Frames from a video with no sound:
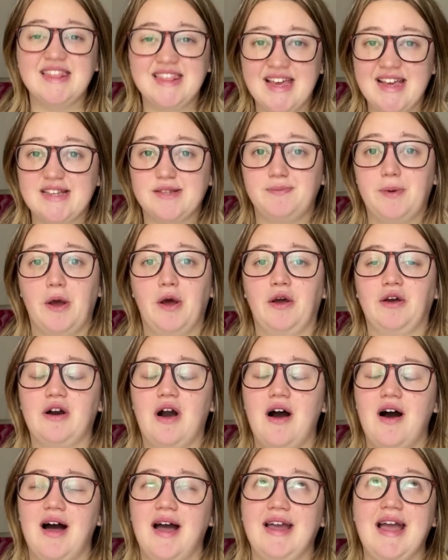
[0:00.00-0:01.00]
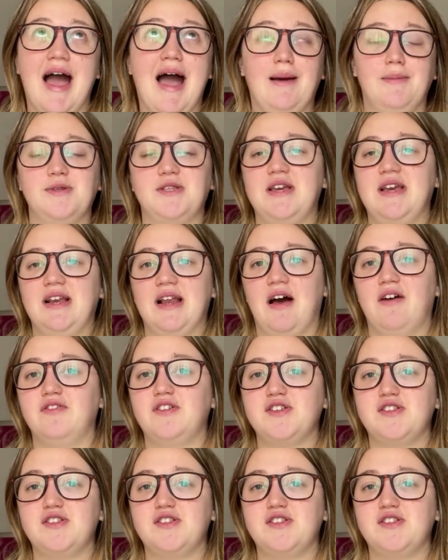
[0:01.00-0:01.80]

This book I absolutely loved.